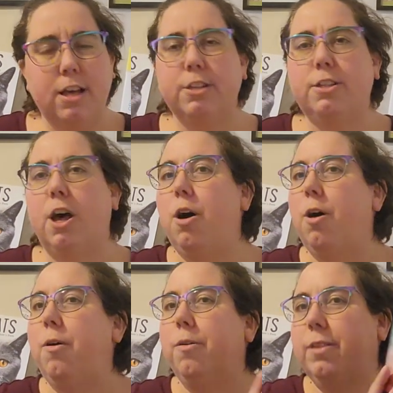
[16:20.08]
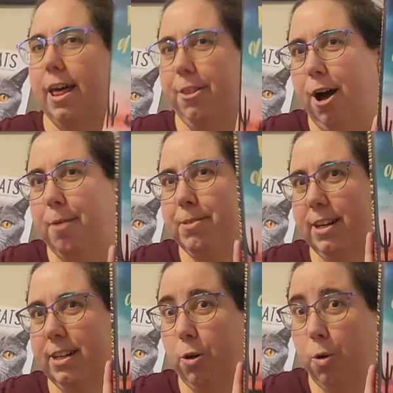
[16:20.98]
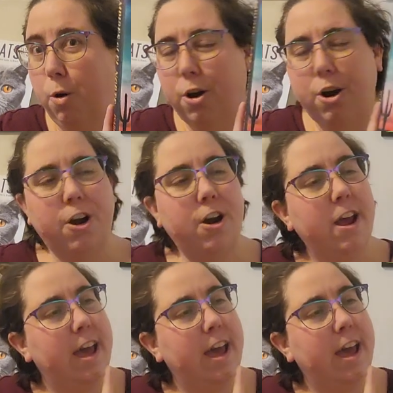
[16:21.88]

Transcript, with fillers: So the other option is horror,